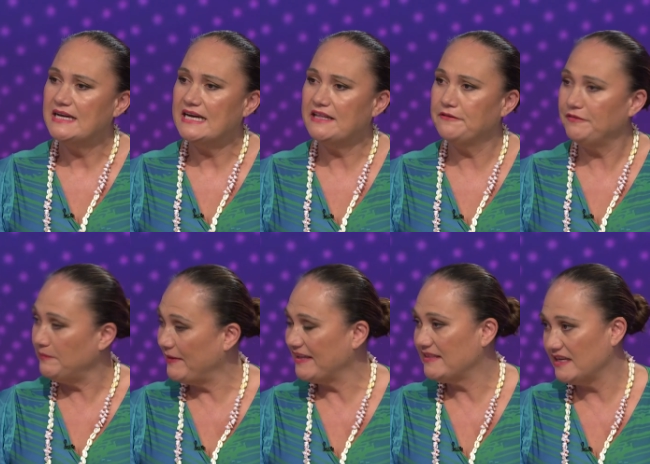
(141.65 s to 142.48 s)
Uh, the
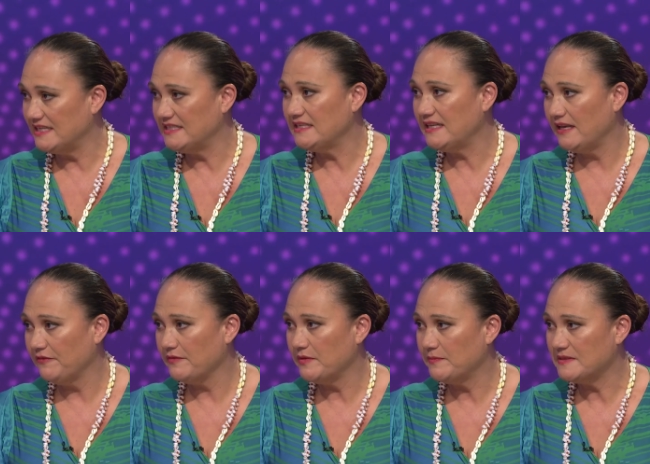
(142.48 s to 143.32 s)
feedback that I did get
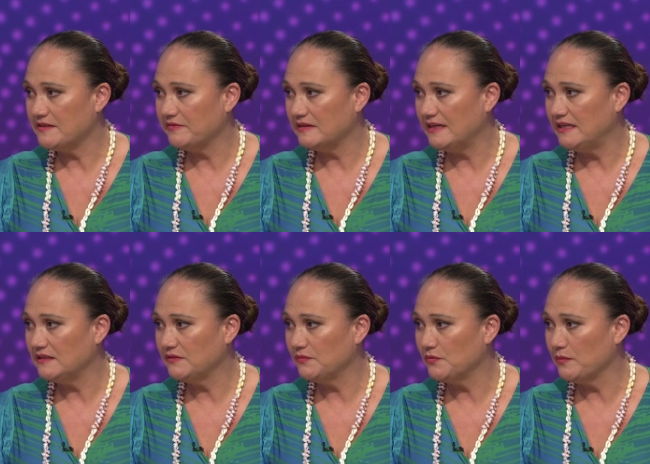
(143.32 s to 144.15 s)
from the Pacific
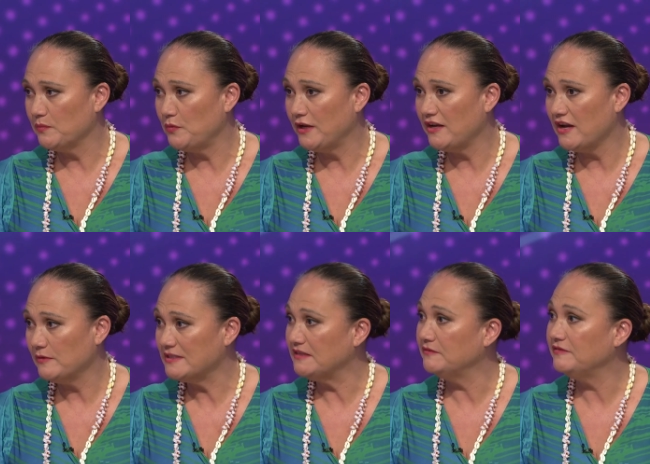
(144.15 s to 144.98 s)
Leaders Forum when I
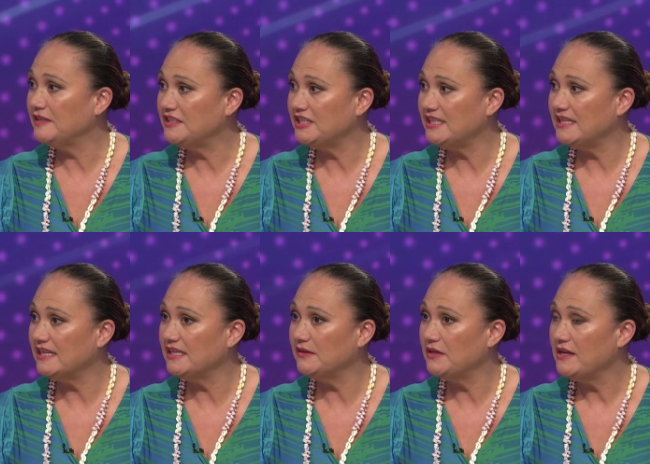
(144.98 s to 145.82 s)
was in Fiji
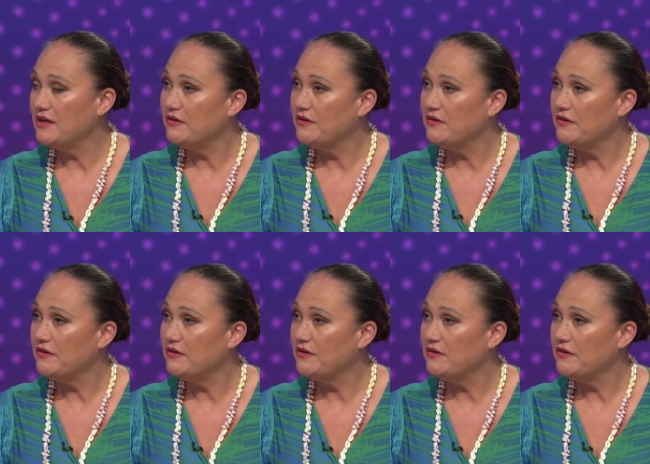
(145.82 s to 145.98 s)
in